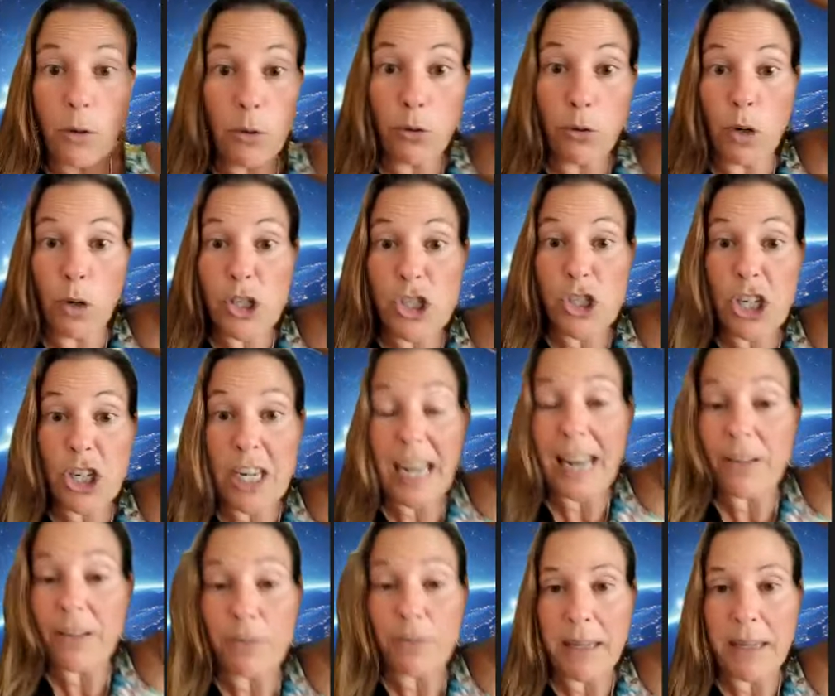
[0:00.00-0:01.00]
it was what she
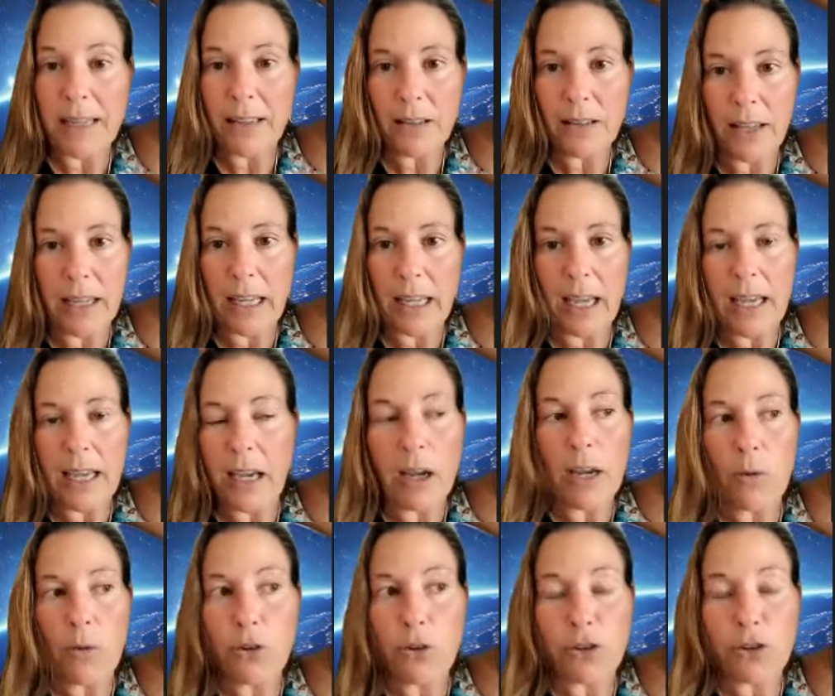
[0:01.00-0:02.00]
gave me. Like it, it
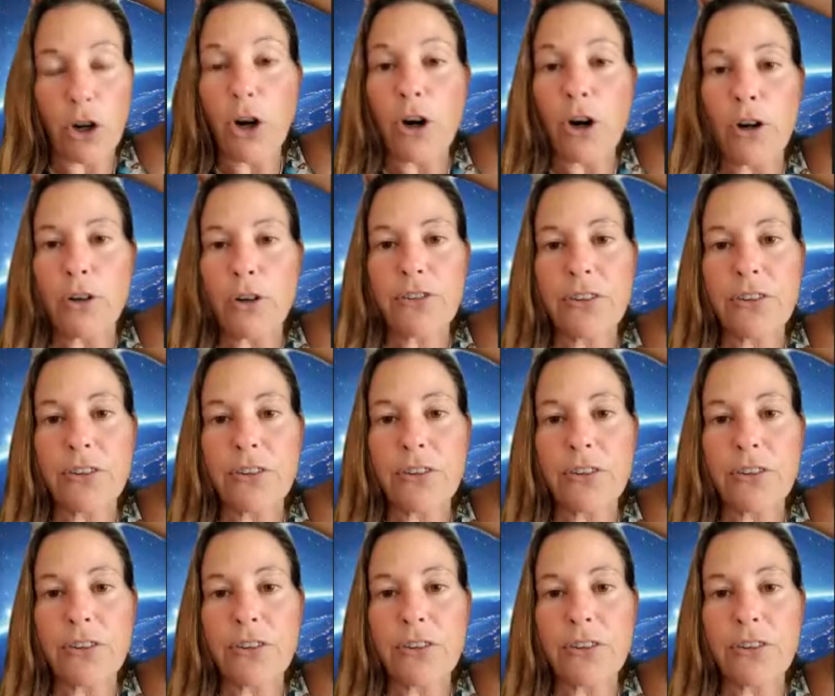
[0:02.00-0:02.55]
oh, was her. It's